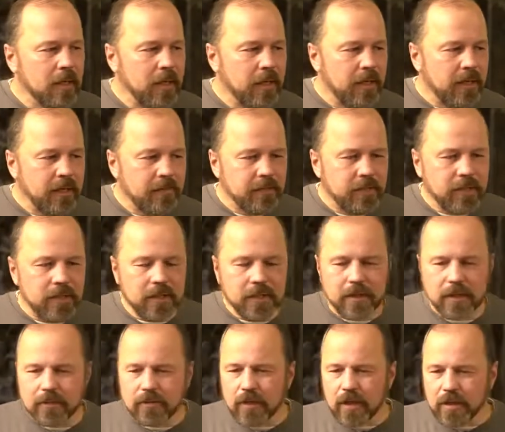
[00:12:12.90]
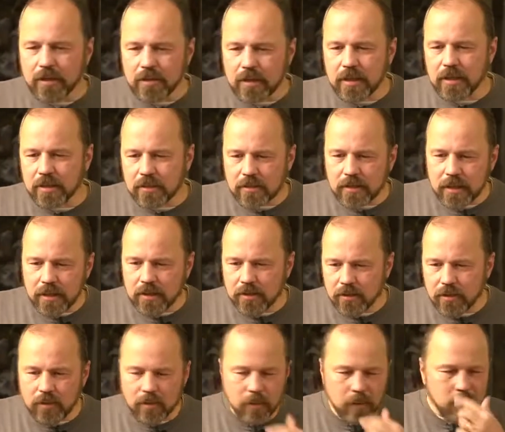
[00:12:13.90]
And everything that Christ is, is
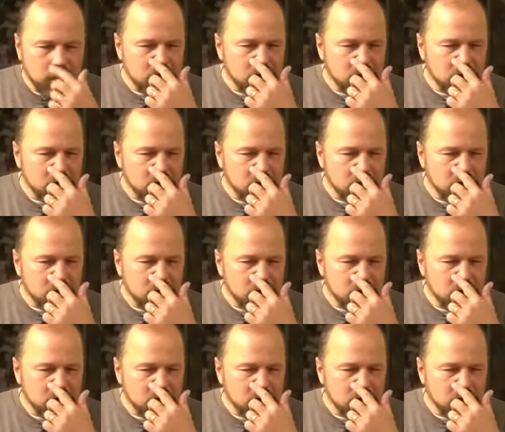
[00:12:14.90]
you.